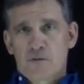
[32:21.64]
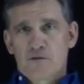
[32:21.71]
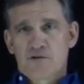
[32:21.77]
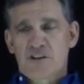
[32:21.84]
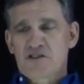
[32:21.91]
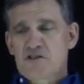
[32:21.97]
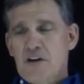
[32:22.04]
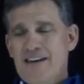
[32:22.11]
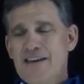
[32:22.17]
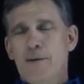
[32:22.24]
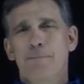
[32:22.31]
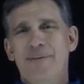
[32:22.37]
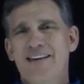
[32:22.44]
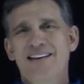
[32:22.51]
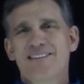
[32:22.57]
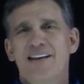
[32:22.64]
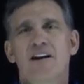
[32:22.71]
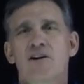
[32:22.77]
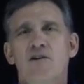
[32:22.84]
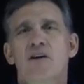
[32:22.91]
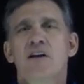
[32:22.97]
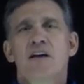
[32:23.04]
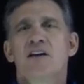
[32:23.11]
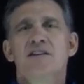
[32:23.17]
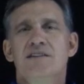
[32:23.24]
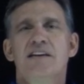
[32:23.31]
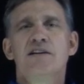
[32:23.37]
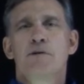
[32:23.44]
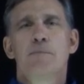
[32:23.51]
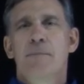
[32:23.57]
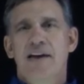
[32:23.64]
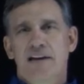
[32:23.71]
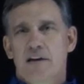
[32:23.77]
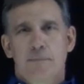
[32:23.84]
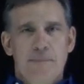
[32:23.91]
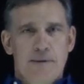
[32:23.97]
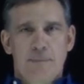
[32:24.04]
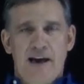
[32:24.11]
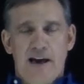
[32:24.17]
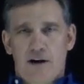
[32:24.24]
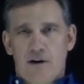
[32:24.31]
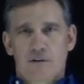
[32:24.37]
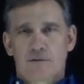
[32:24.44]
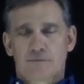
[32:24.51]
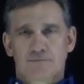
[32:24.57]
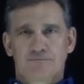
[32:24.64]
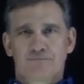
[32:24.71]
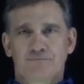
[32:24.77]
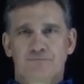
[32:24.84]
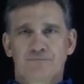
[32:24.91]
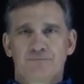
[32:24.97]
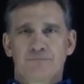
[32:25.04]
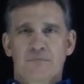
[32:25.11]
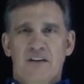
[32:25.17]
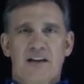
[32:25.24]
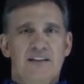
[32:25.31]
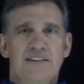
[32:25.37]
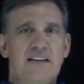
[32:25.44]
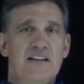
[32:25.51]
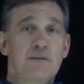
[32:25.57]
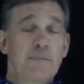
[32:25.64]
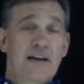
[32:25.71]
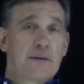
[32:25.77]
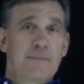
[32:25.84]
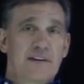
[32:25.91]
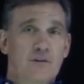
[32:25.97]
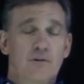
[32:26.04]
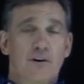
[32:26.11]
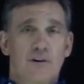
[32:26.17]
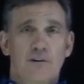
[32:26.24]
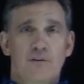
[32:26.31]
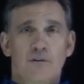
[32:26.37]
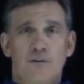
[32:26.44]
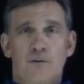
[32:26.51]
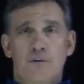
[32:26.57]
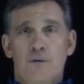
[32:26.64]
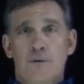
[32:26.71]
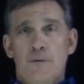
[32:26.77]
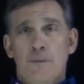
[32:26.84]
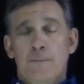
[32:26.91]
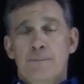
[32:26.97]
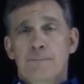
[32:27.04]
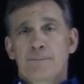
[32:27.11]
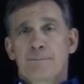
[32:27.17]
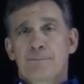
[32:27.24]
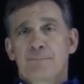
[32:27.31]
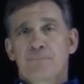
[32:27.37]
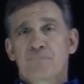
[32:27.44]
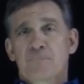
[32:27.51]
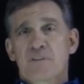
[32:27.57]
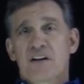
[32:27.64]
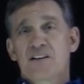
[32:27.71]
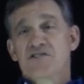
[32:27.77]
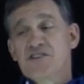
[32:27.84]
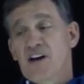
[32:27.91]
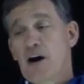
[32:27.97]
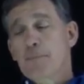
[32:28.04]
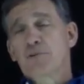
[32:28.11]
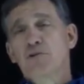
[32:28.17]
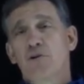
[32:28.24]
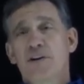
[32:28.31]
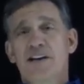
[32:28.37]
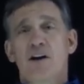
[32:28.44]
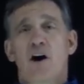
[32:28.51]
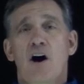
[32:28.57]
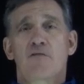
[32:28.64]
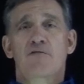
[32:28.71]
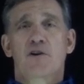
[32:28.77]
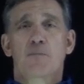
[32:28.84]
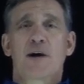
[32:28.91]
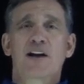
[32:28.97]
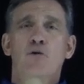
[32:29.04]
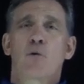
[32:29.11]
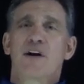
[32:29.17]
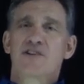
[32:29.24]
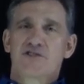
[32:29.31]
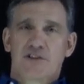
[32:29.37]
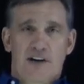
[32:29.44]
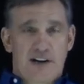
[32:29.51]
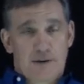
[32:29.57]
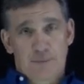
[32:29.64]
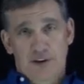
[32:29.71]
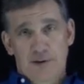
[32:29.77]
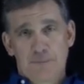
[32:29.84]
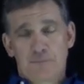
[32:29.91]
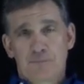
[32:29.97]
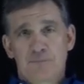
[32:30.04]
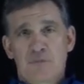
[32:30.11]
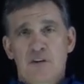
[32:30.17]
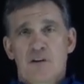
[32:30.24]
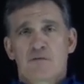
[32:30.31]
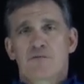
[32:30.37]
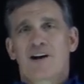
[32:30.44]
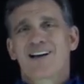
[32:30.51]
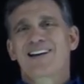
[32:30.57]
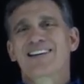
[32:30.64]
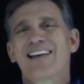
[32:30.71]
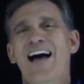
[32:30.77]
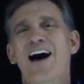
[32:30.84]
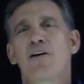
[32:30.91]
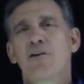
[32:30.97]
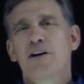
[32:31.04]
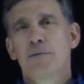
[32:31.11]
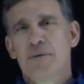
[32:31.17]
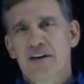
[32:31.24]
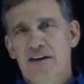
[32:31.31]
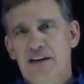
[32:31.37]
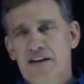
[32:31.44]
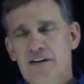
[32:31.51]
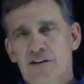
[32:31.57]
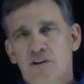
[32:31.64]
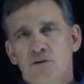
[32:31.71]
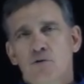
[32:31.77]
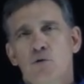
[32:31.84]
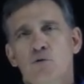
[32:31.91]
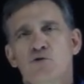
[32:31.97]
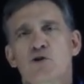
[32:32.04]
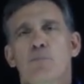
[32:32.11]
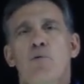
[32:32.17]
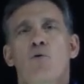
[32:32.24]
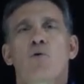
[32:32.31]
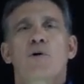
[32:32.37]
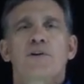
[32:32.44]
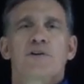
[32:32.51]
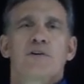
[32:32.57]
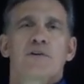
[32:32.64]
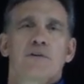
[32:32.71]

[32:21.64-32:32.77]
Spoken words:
Just him being there didn't make me matter. It didn't make me good. It's the opportunity he offered by questioning me, by allowing me to support